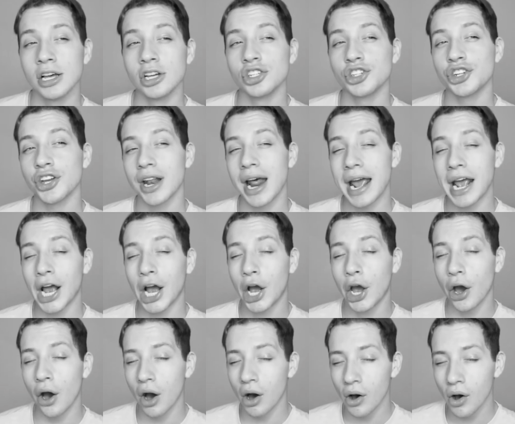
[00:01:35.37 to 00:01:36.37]
should I
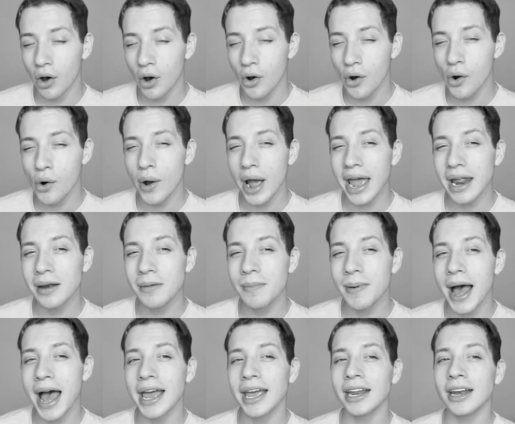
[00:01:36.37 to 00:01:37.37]
go and
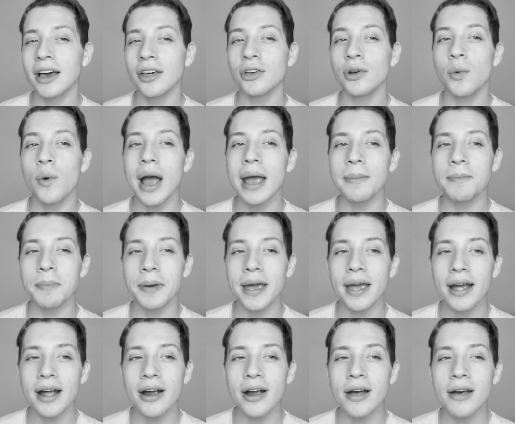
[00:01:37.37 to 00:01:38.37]
buy another white
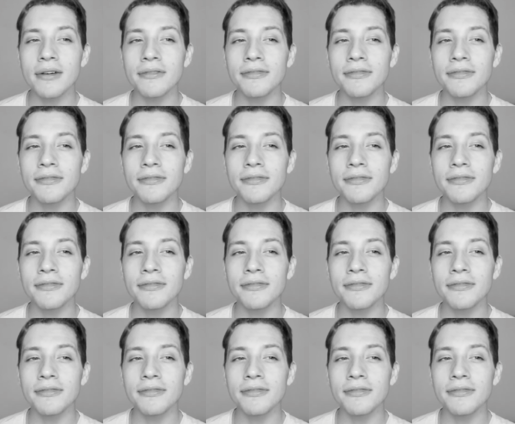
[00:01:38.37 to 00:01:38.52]
pair